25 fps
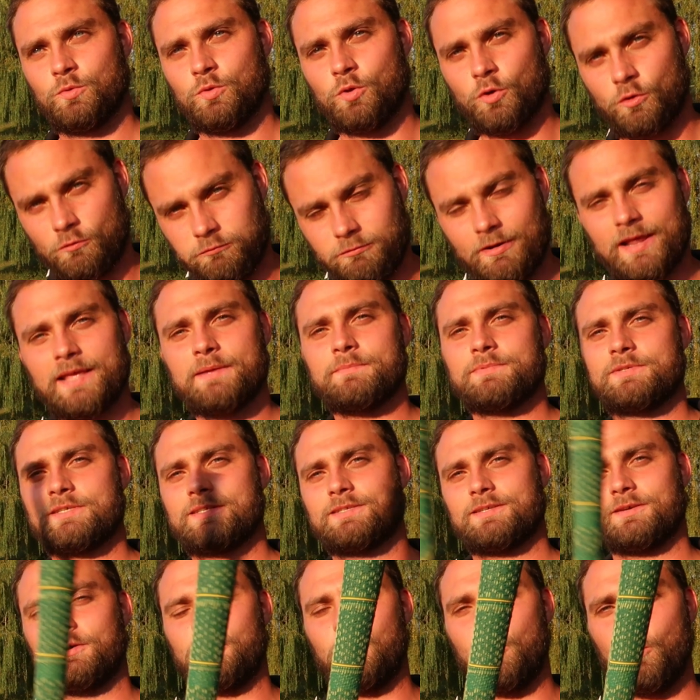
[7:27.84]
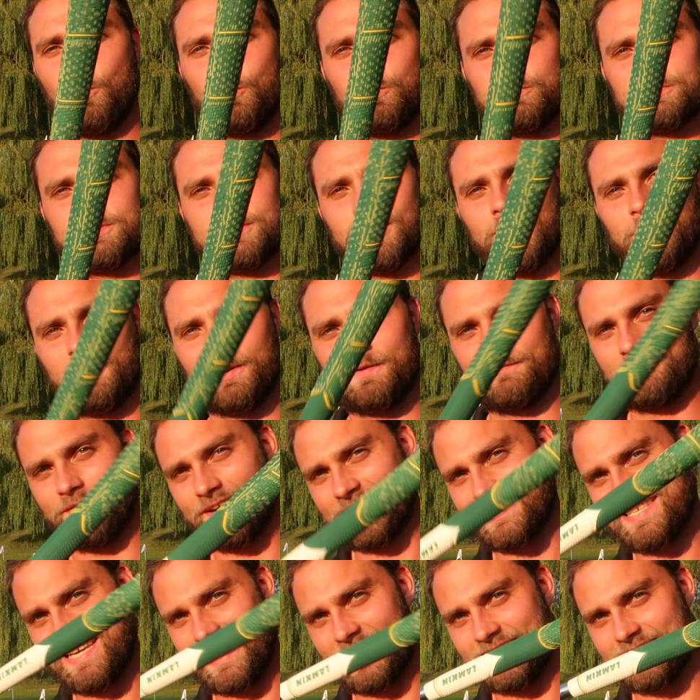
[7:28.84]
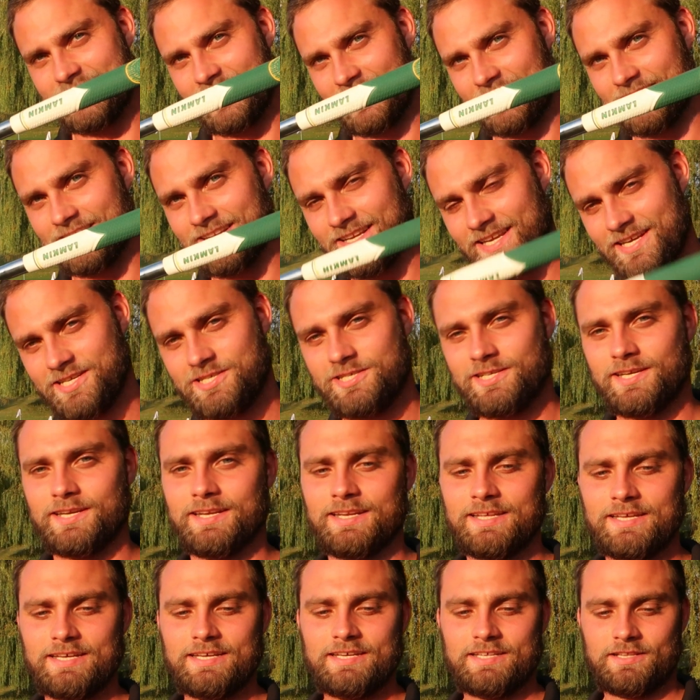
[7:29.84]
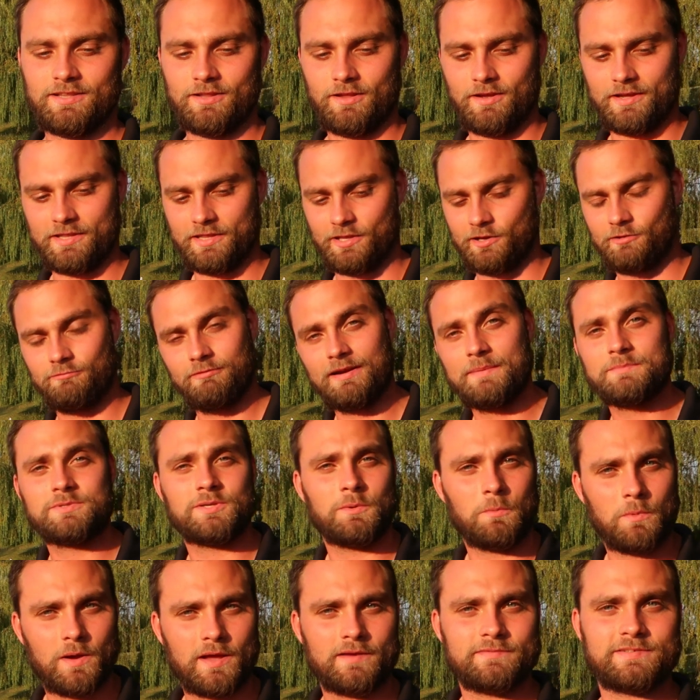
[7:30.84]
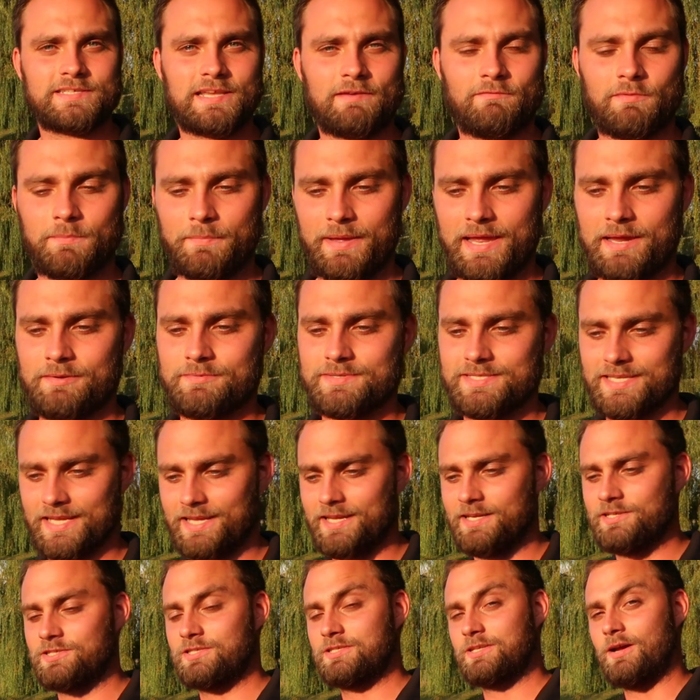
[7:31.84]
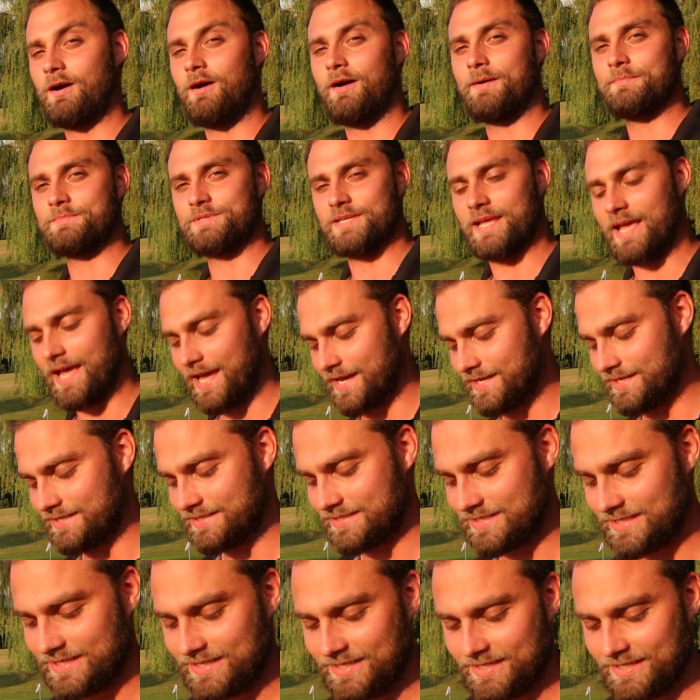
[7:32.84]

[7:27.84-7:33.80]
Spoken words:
The grips are also in fantastic condition. Like, the grips are worth £7 each times 8.